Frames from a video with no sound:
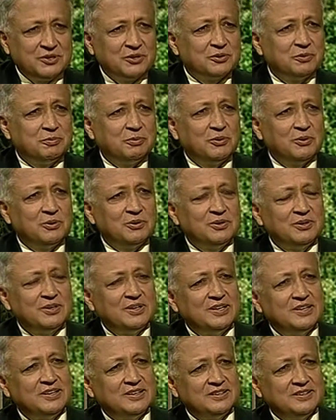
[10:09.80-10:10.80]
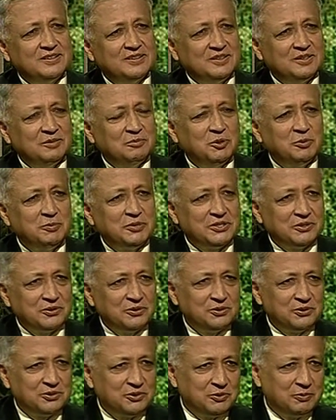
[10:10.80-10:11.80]
Dr. Paul, a moment
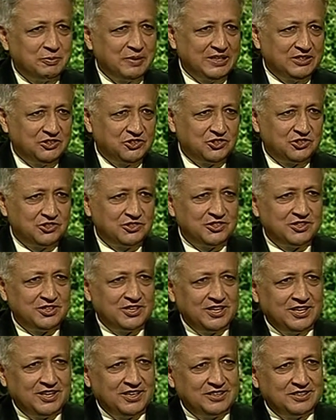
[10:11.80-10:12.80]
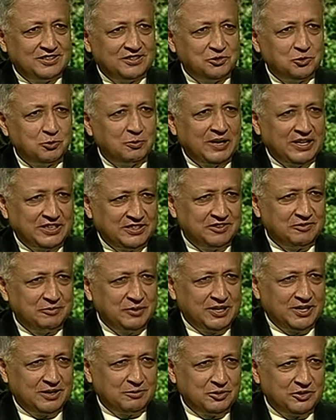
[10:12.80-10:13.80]
ago you mentioned that you might have
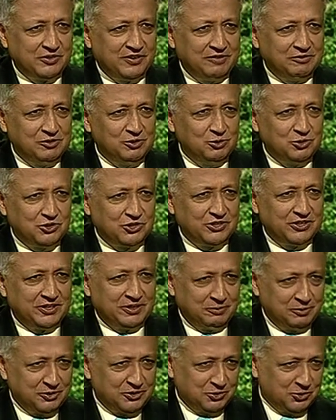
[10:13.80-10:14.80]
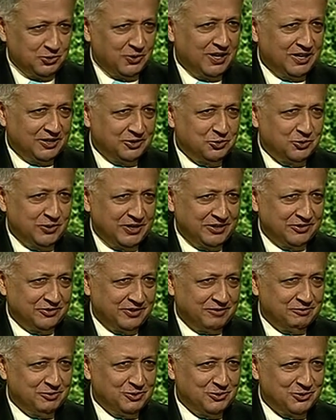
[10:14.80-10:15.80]
become a revolutionary, but you are doing
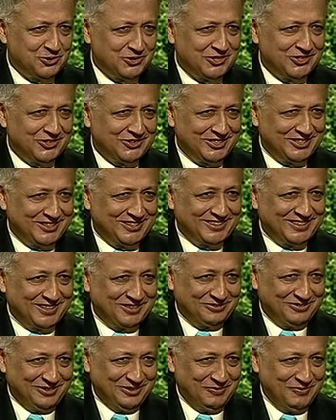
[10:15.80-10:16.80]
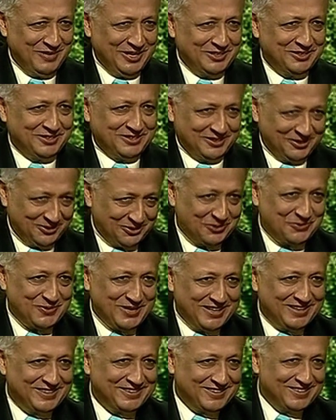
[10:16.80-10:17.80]
revolutionary stuff in medicine. So we
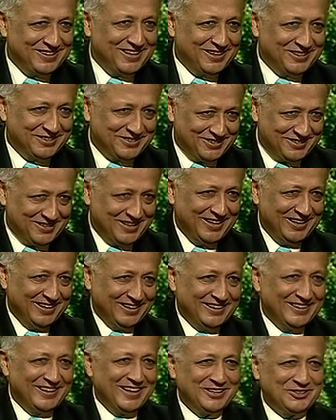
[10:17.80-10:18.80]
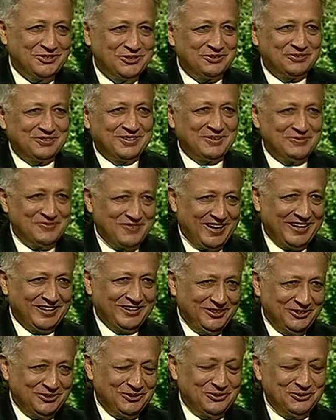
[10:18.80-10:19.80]
are delighted Thank that you. have
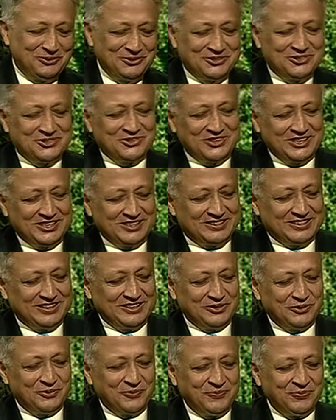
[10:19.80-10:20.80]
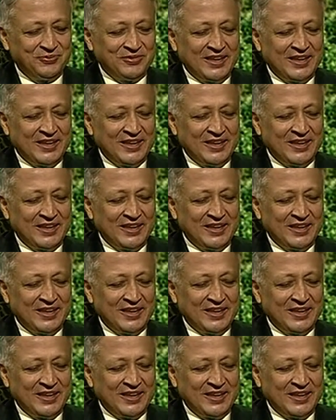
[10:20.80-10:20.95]
combined the Thank two you. streaks in you.